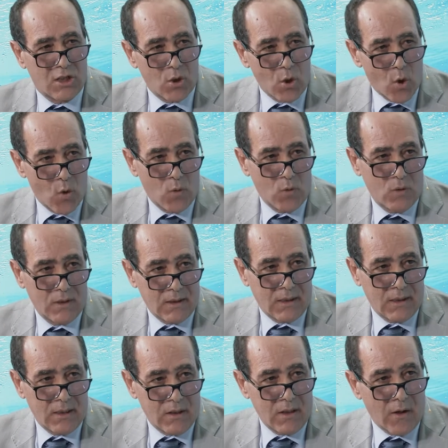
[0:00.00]
law
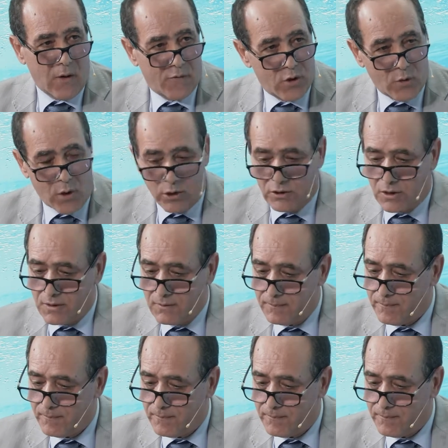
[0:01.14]
of the water,